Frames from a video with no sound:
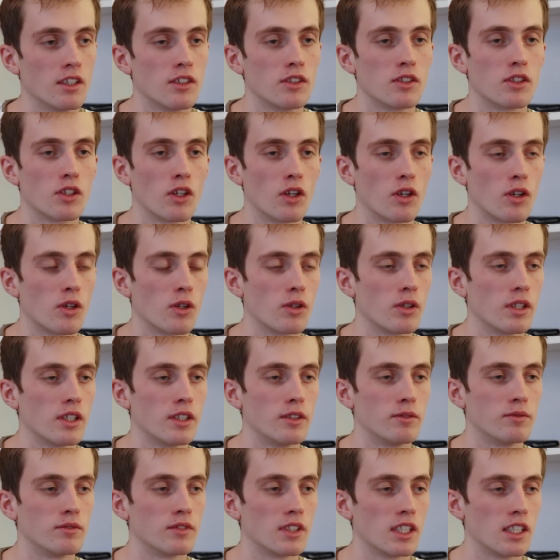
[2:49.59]

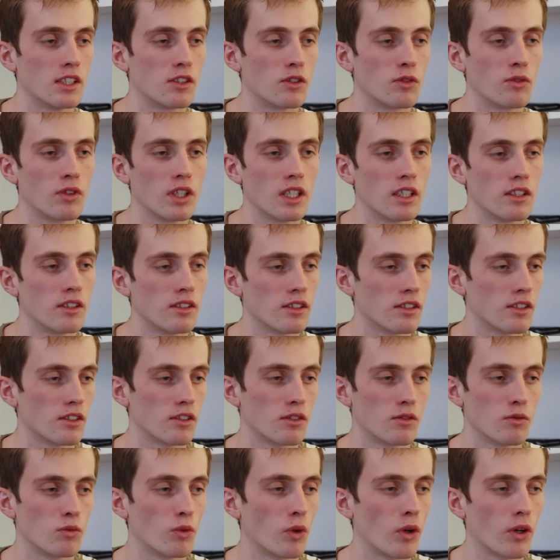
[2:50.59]
So it's really
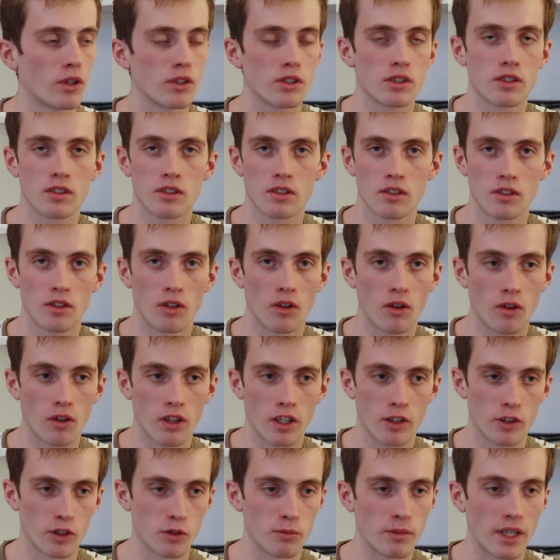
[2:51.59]
just works
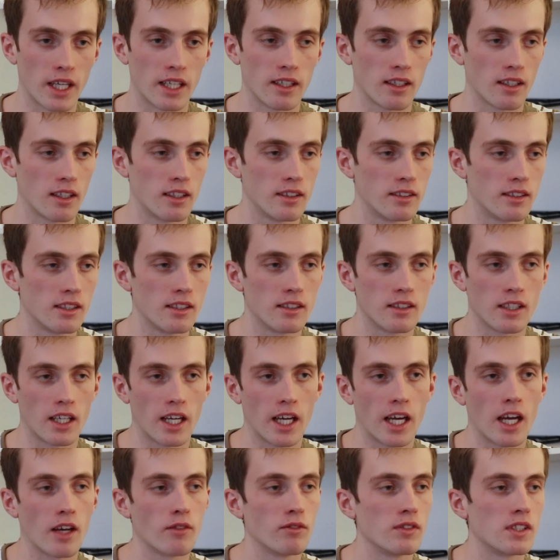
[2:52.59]
all automatically.
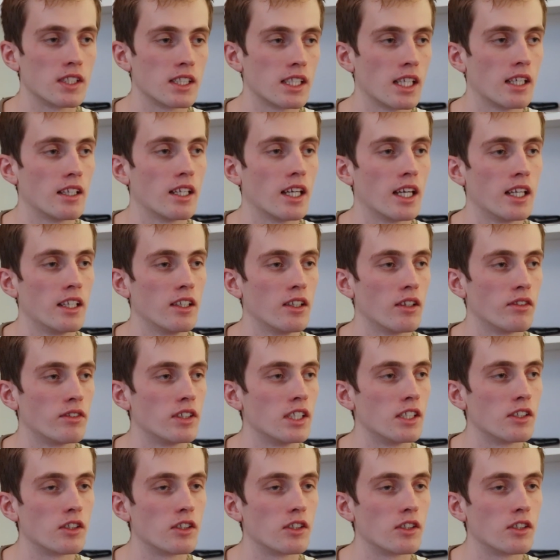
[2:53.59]
I haven't set any of